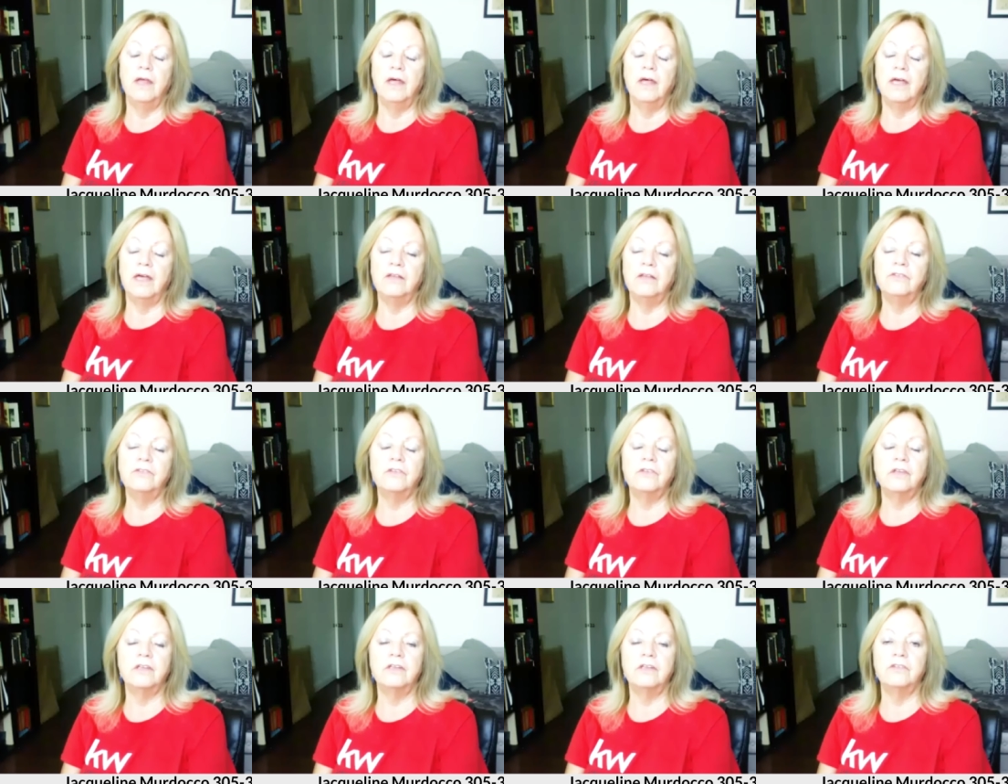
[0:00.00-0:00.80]
it's
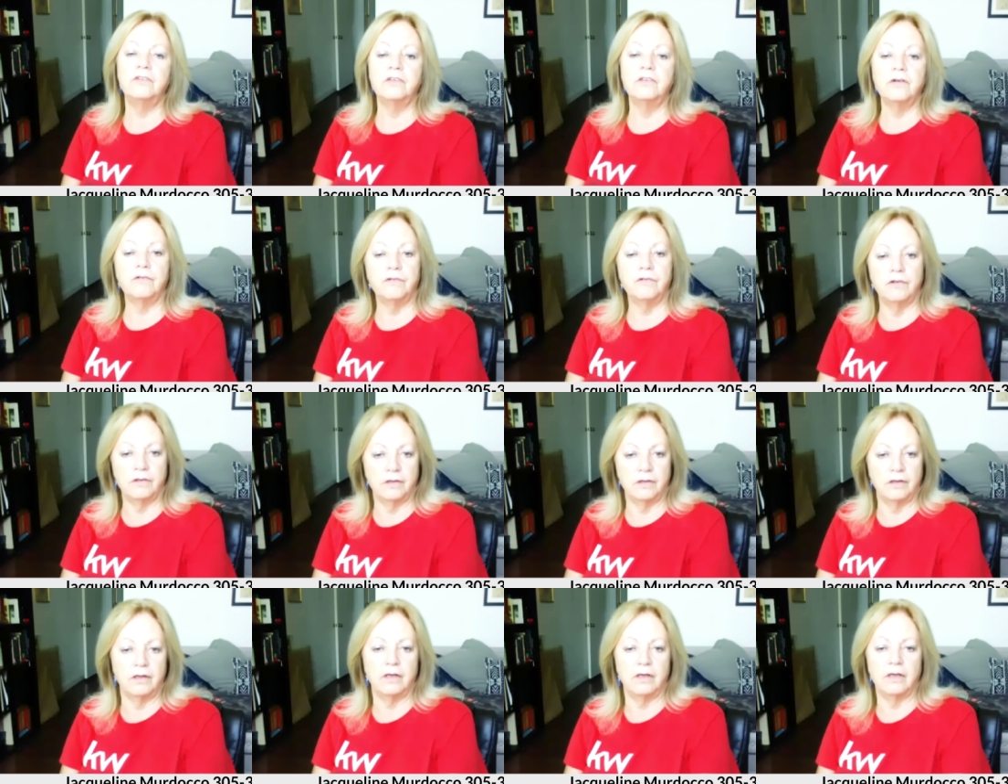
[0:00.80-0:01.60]
it's a
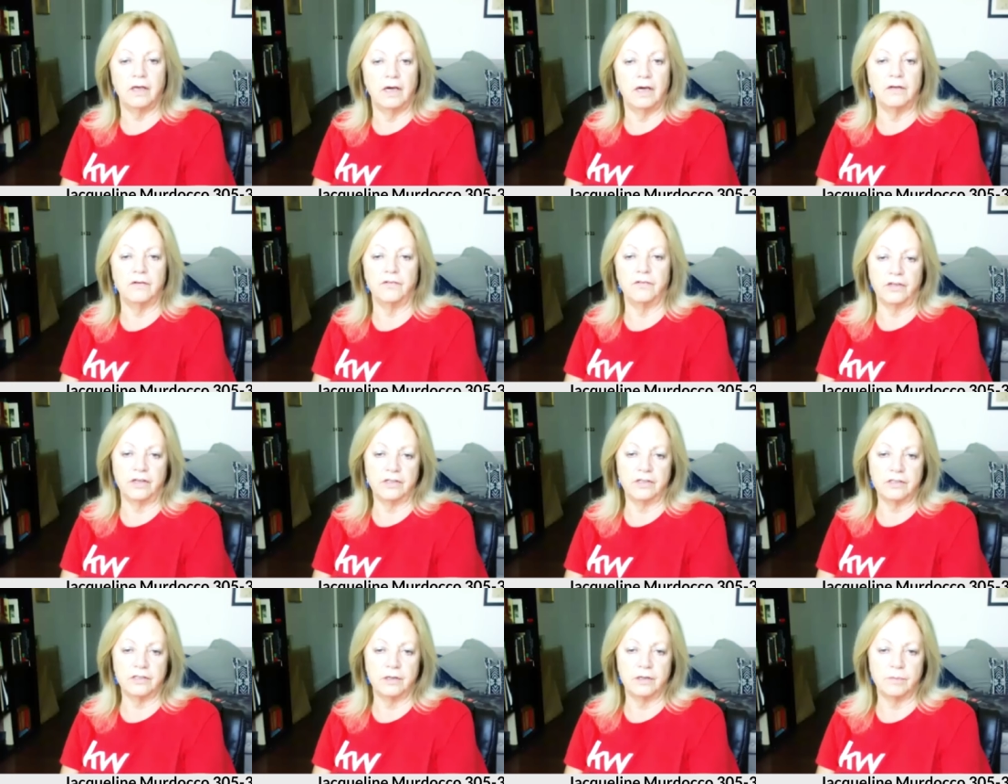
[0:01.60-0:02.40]
different kind of
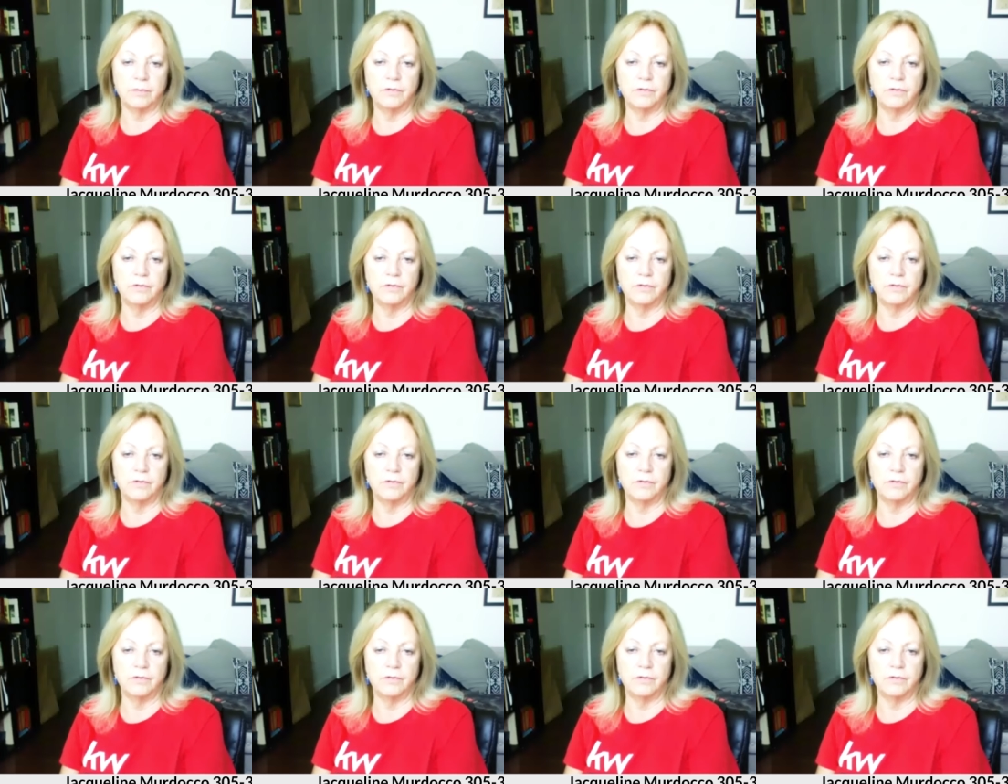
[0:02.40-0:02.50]
setup.